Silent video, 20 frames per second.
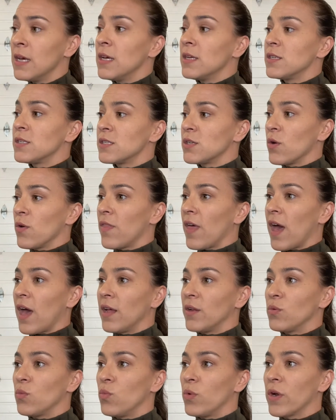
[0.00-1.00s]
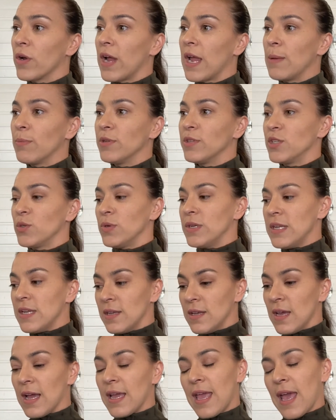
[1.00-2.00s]
so that we're able to,
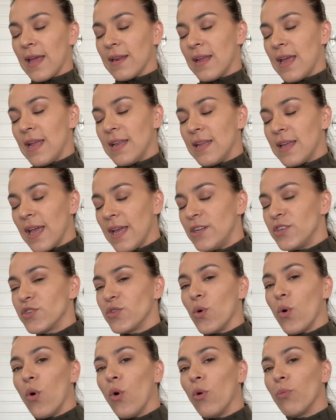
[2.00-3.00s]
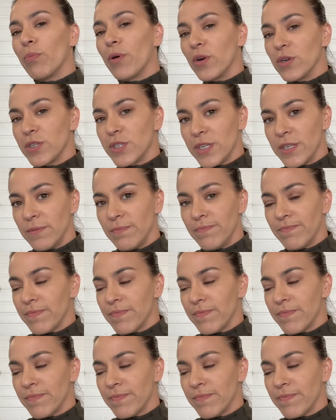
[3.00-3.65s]
again, engage the whole person